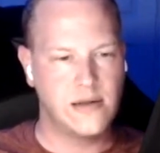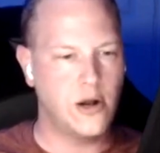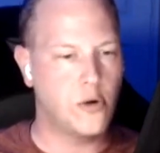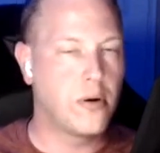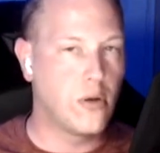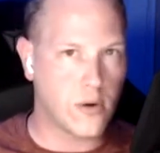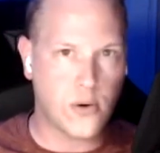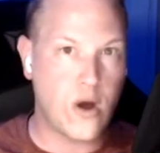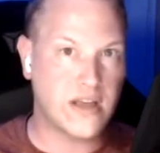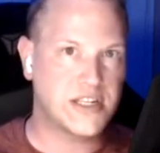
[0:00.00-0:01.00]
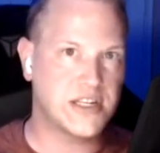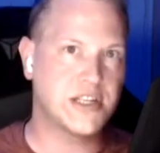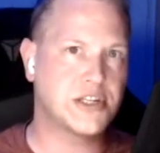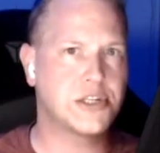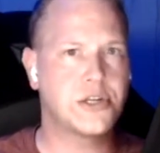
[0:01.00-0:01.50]
pull request is
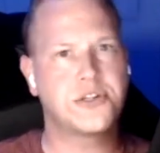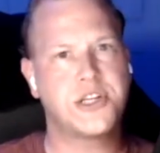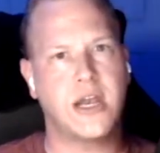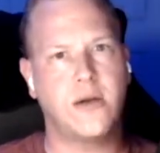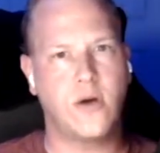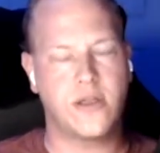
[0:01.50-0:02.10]
this associated with?